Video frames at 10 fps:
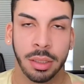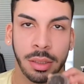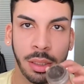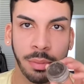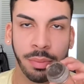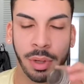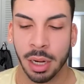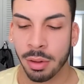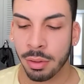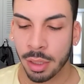Dip
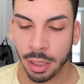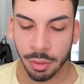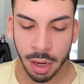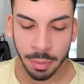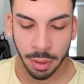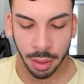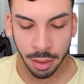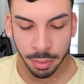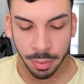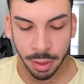Brow. I grab a
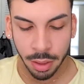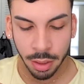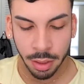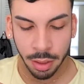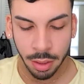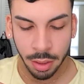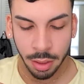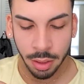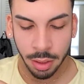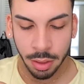little bit
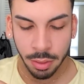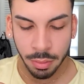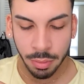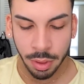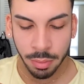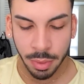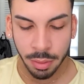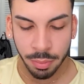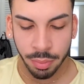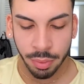with my
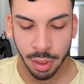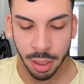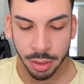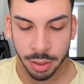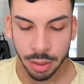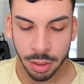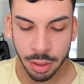brush,